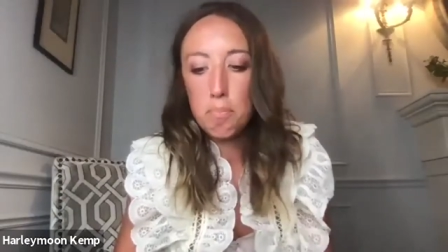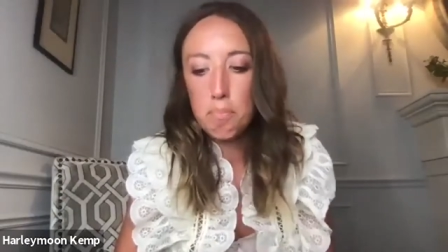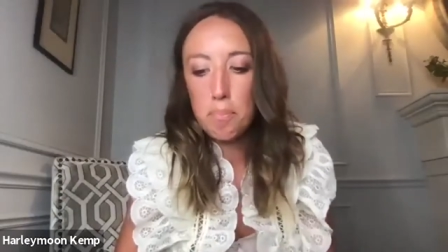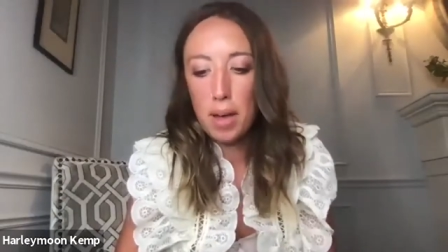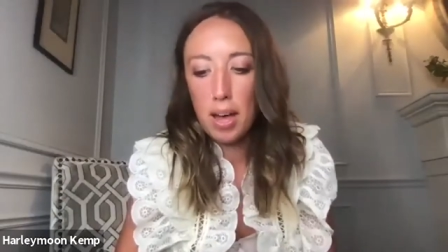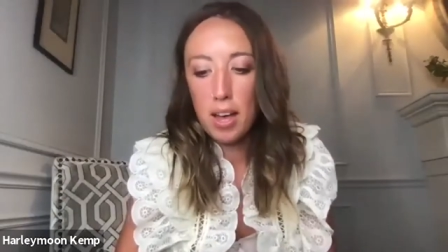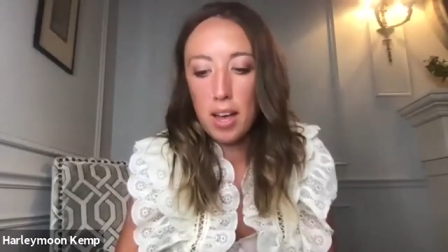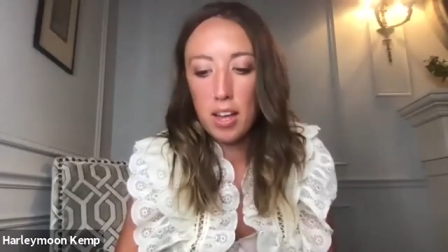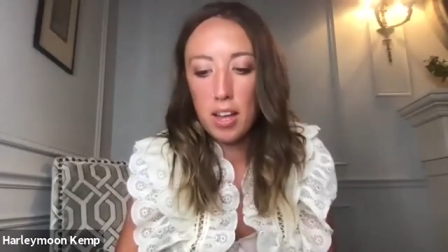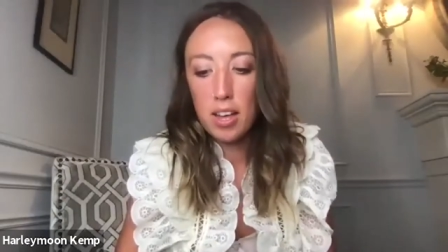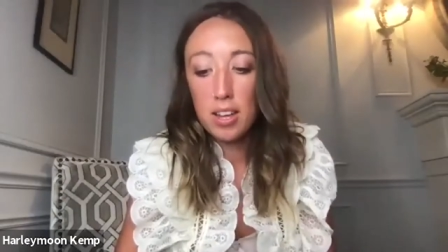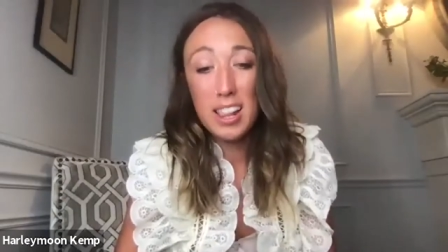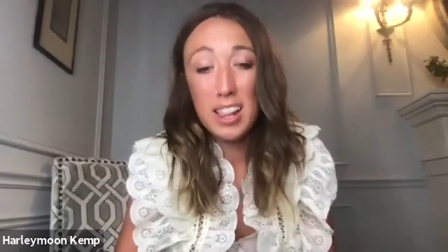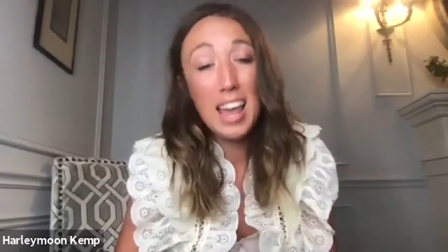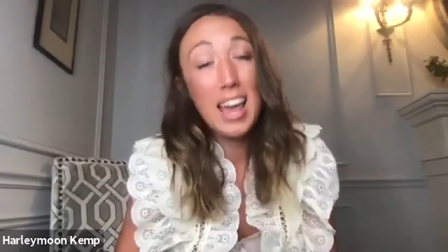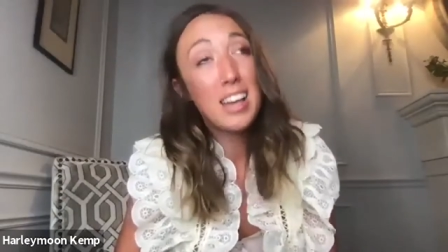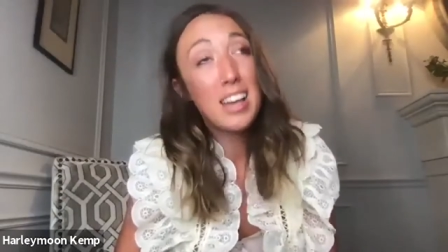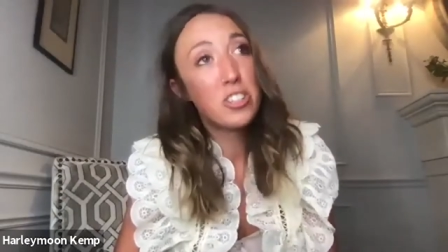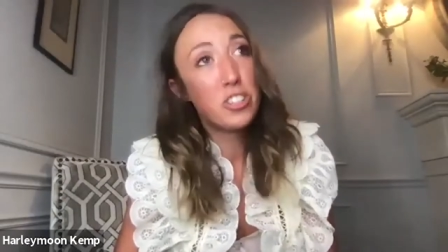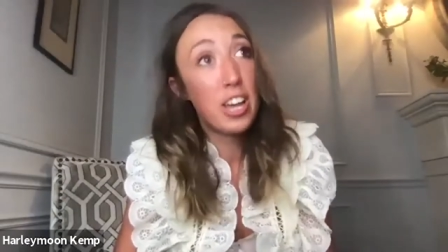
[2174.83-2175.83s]
but they
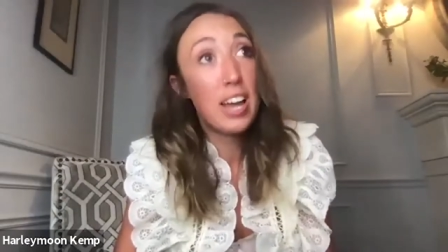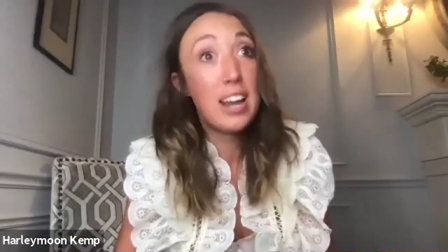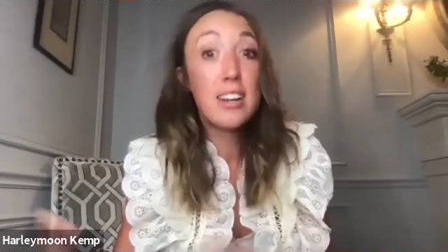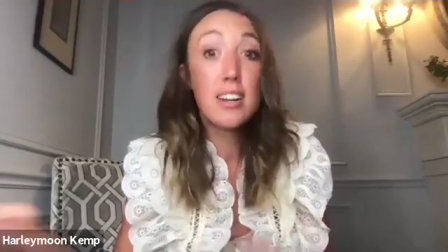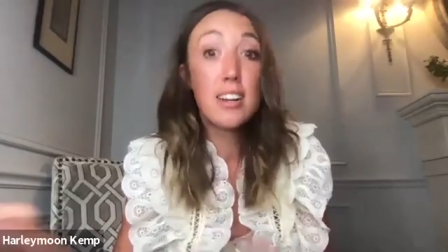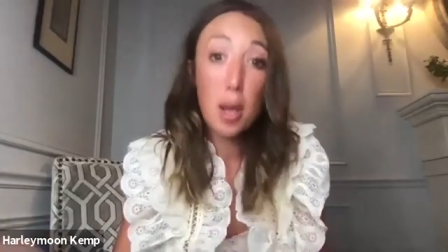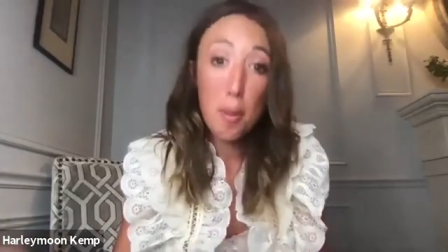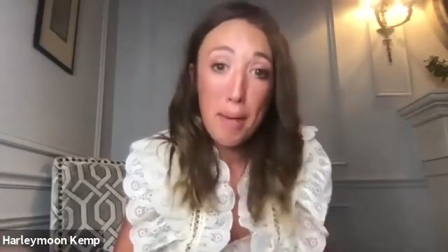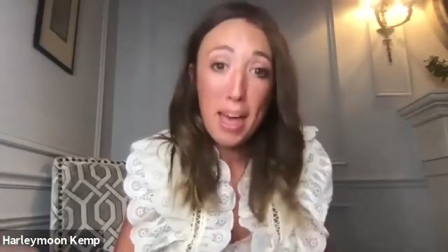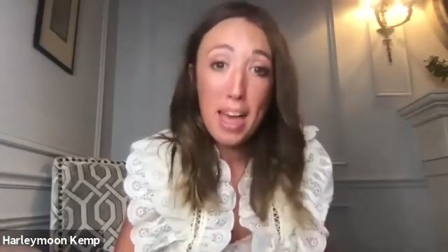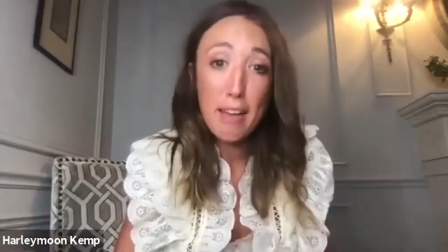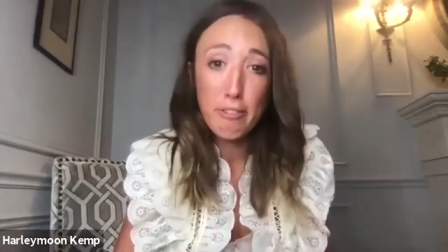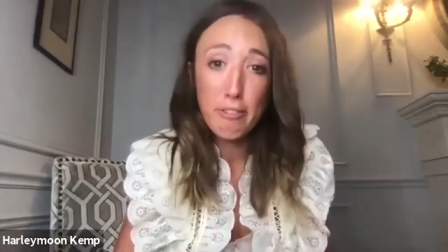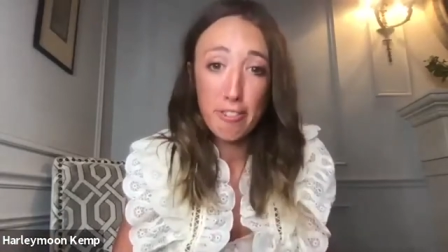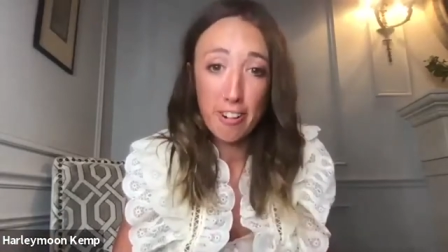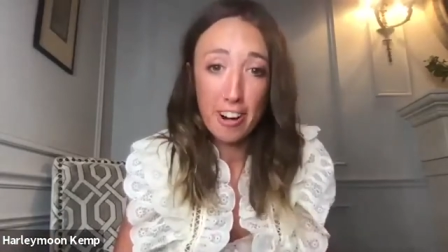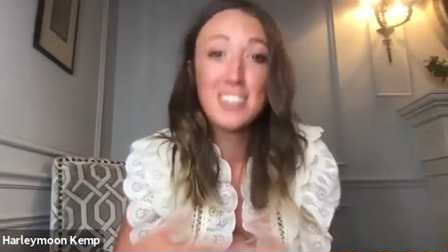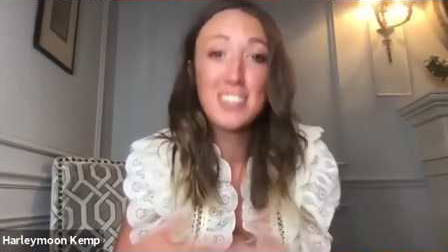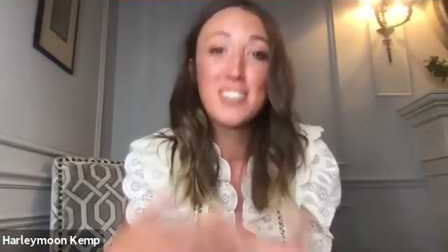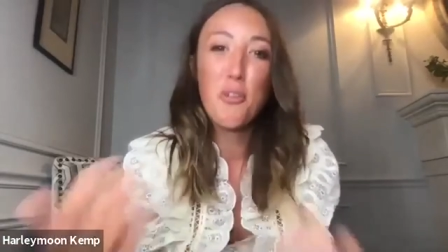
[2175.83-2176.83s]
actually ended up paying
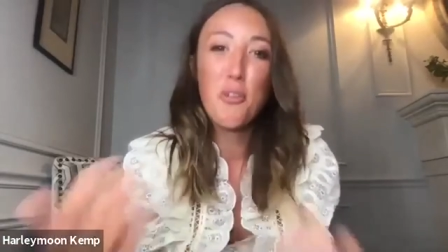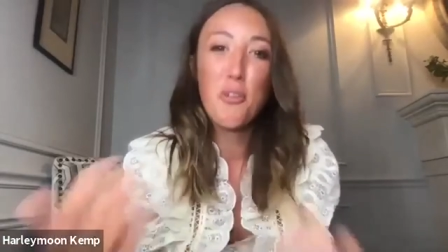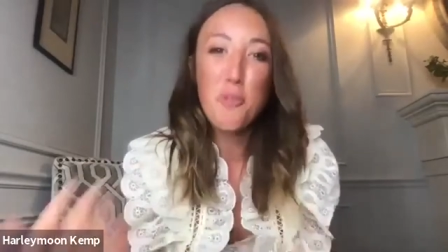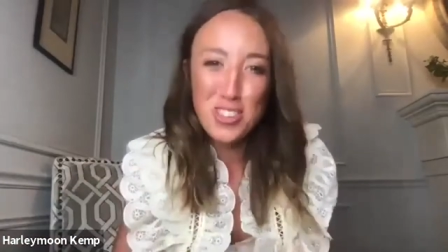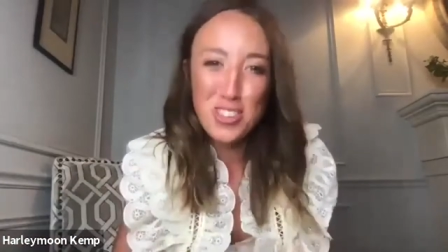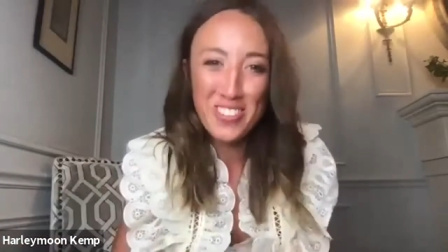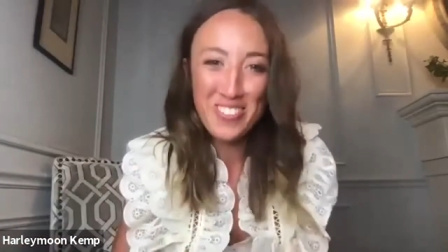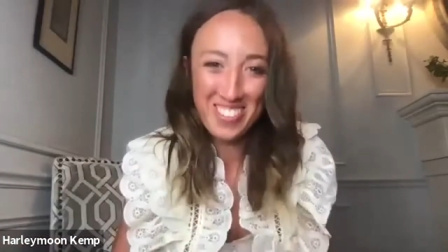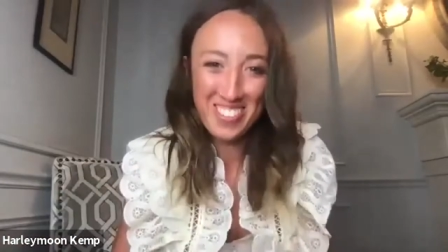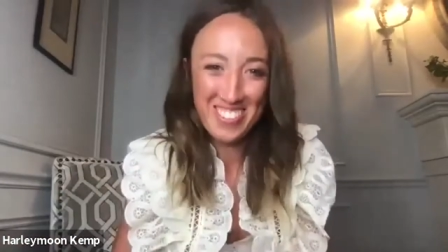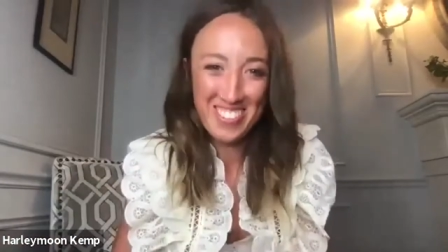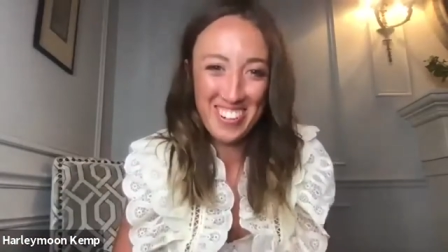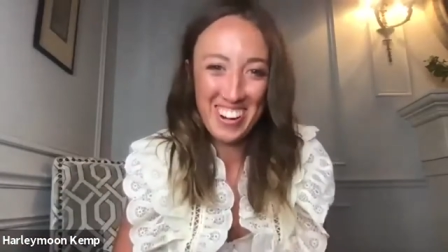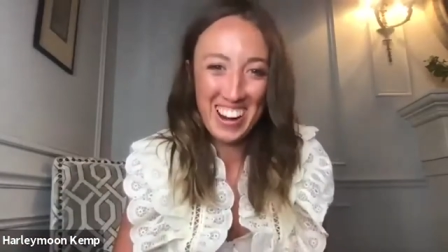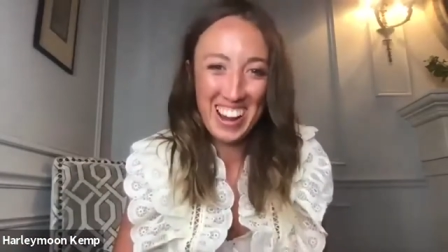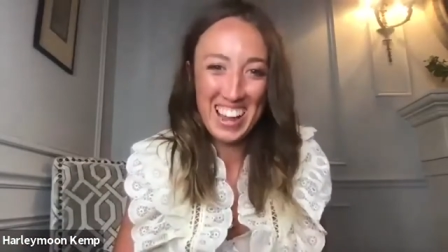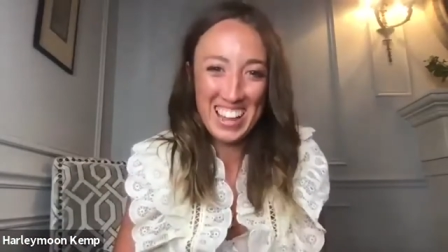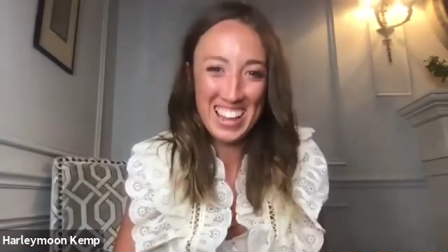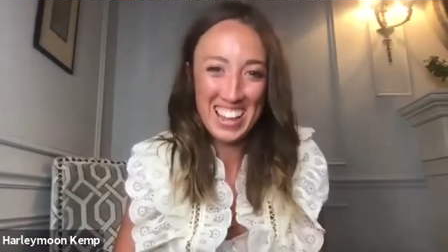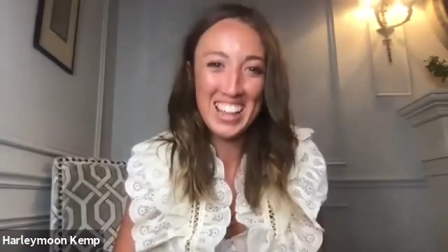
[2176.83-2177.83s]
for it, so it wasn't for
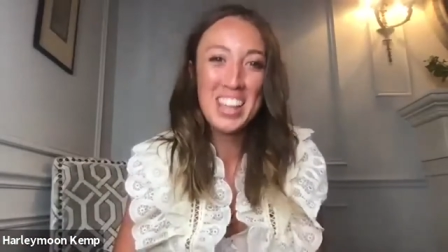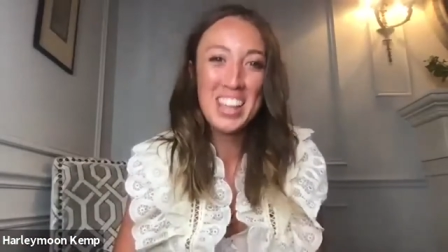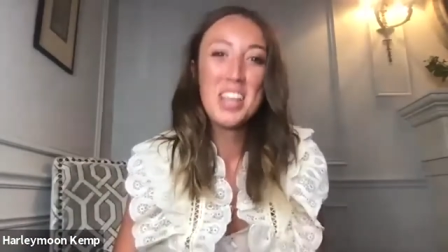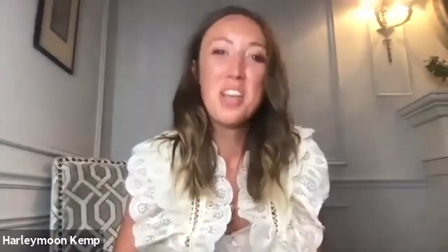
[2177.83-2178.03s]
free.